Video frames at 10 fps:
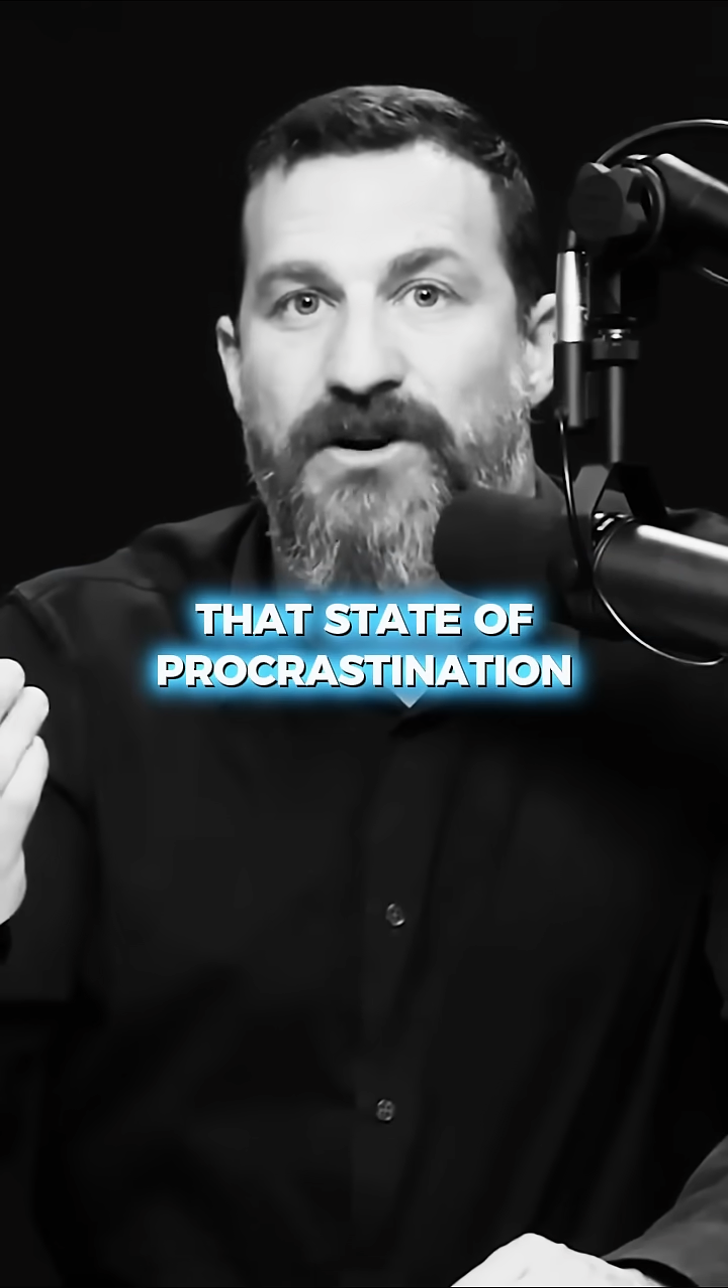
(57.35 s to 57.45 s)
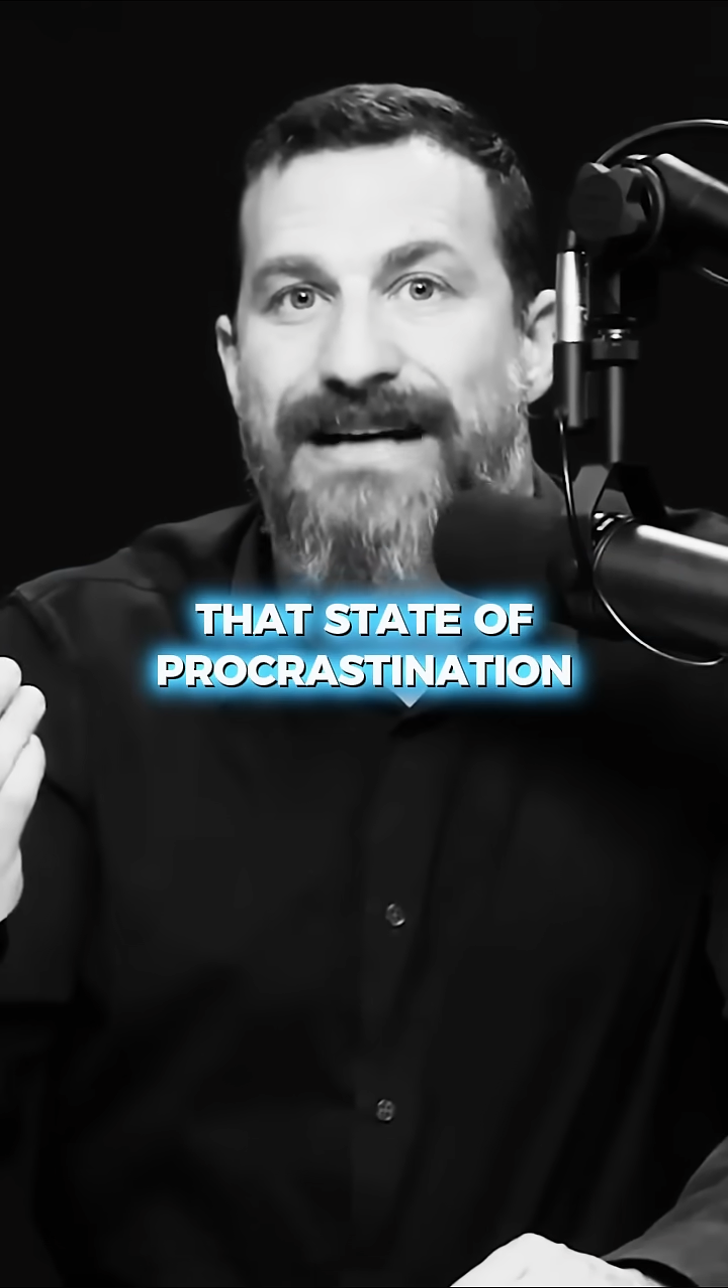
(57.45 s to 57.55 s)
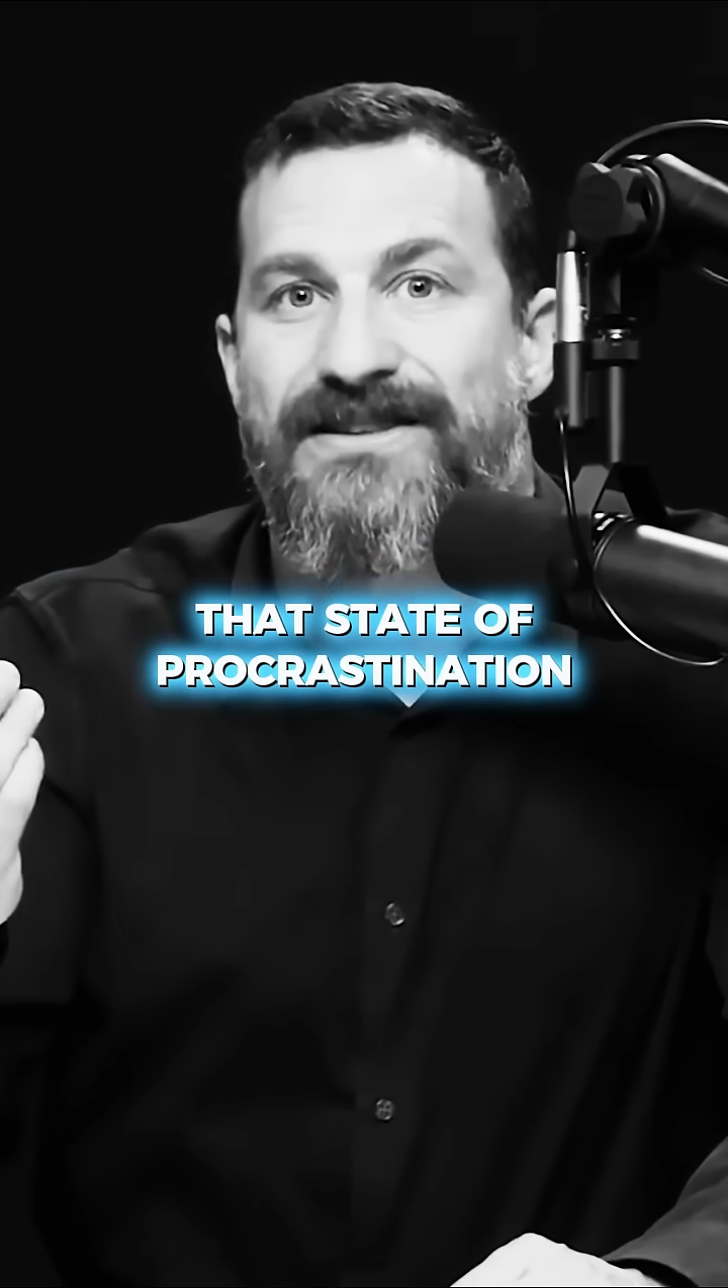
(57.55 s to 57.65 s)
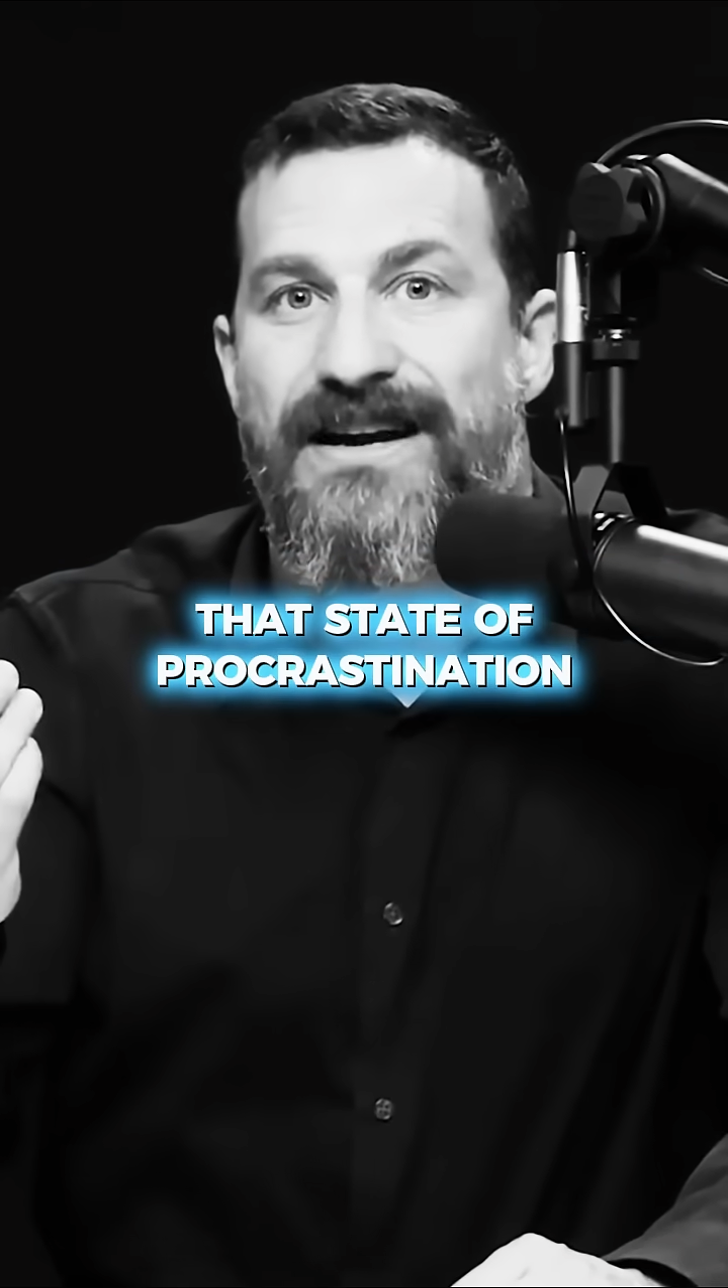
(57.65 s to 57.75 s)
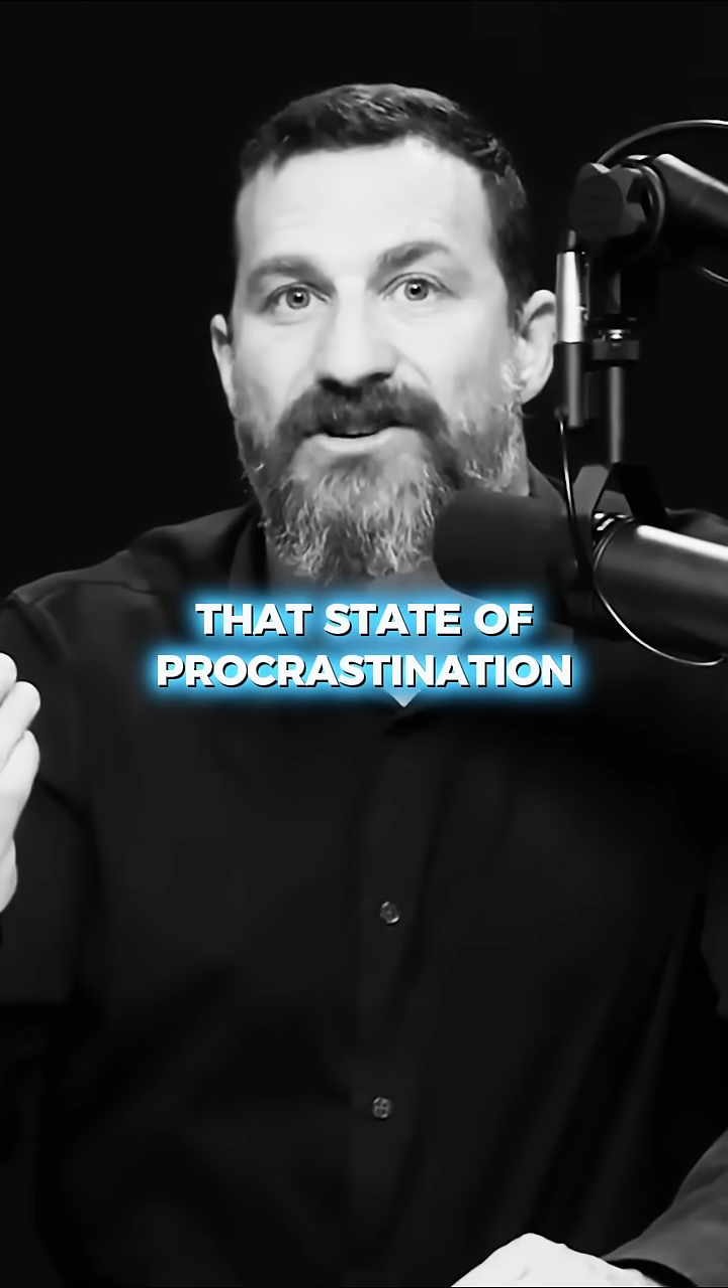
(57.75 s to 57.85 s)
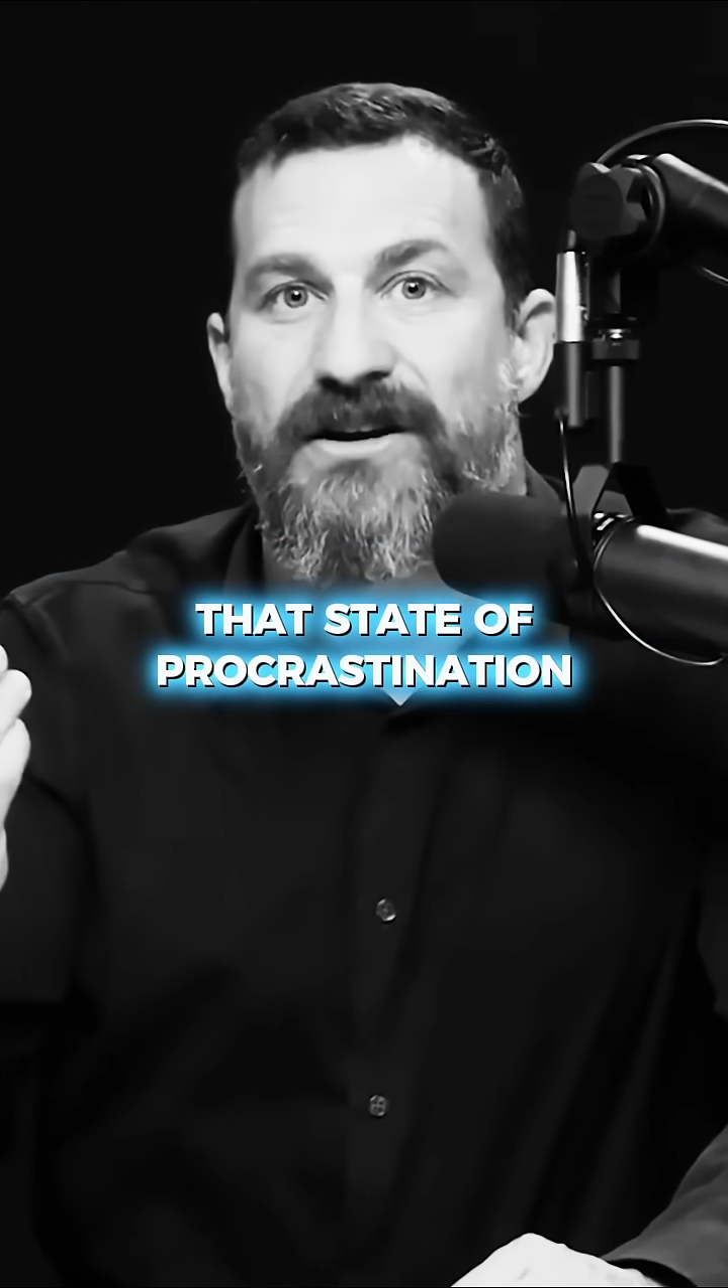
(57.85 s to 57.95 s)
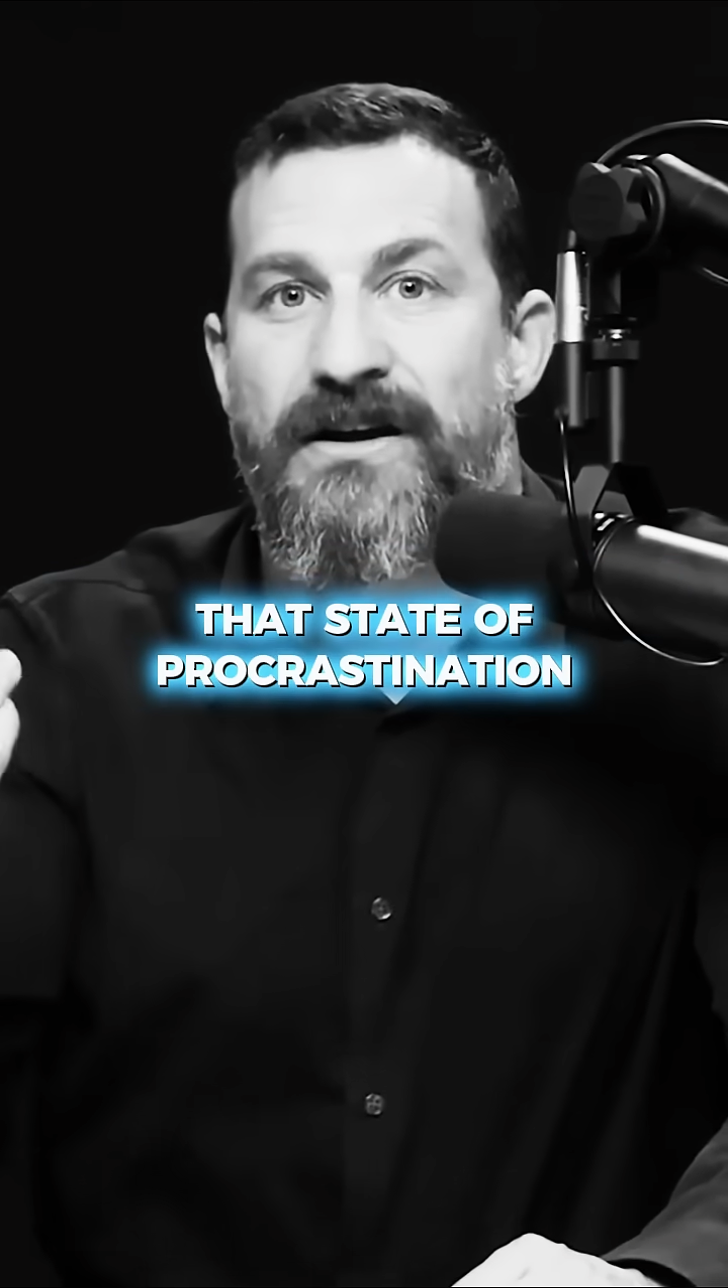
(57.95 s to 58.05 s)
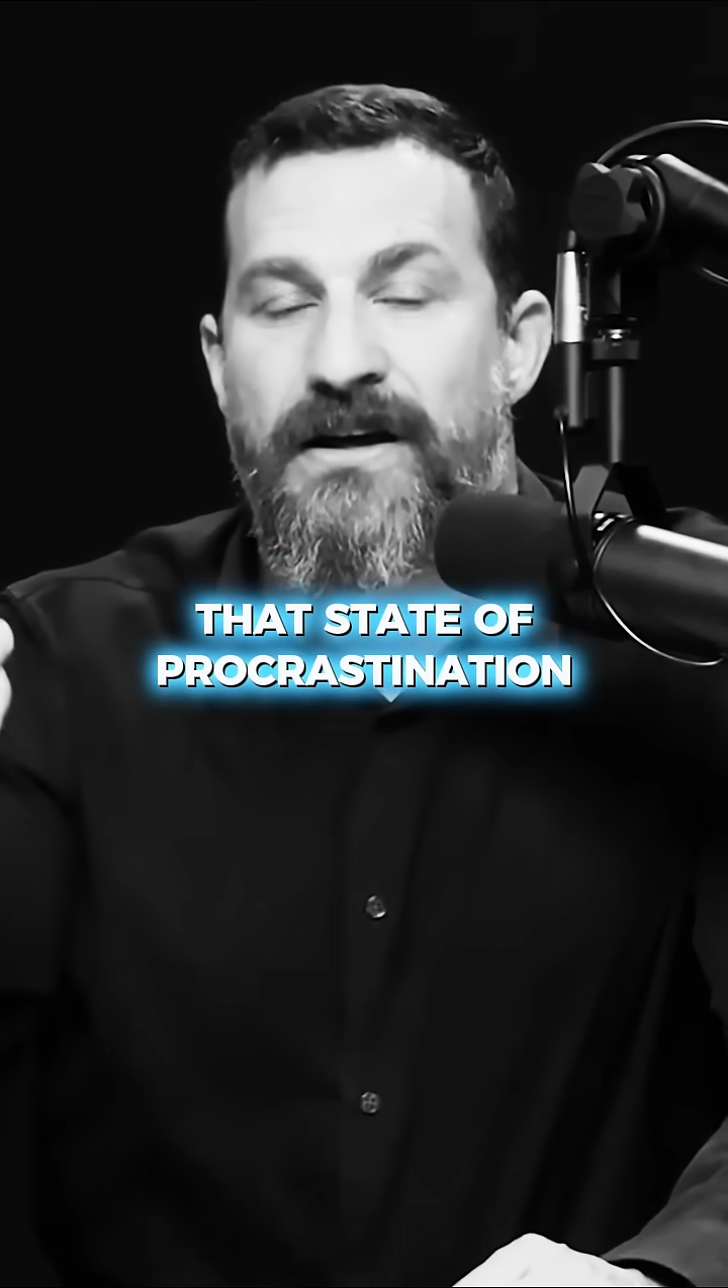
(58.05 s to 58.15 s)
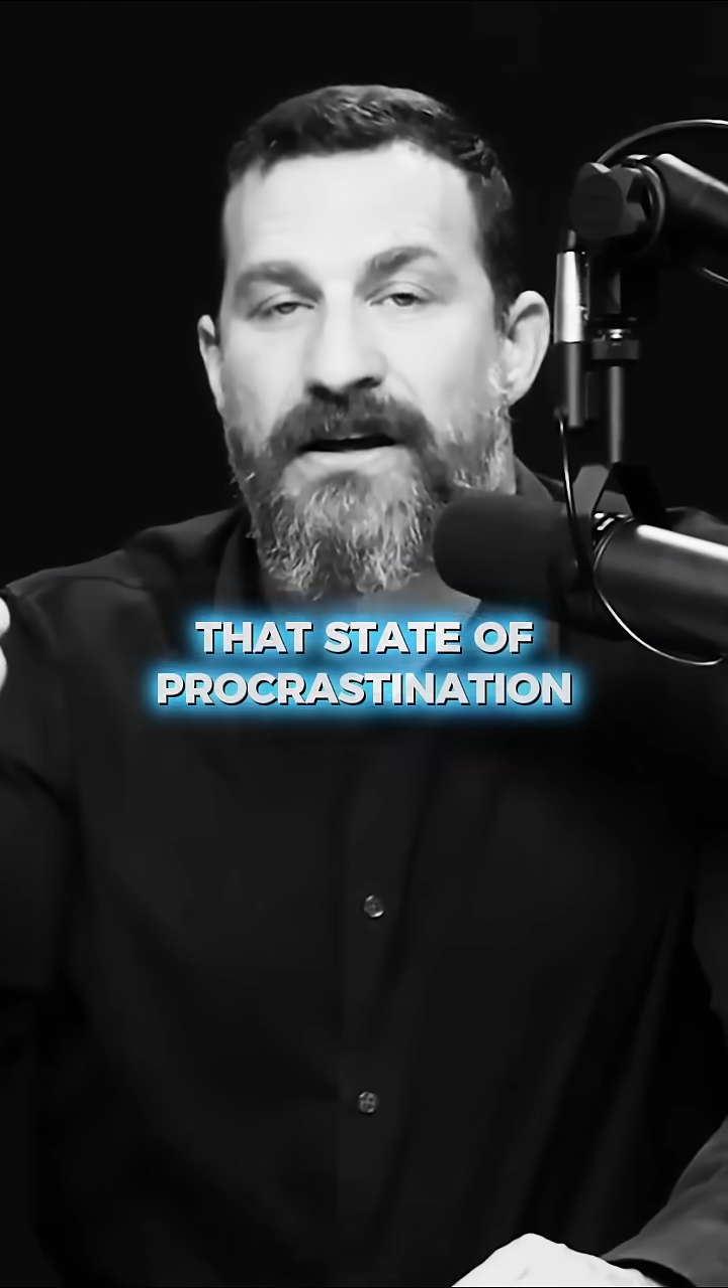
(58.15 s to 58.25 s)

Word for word: procrastination,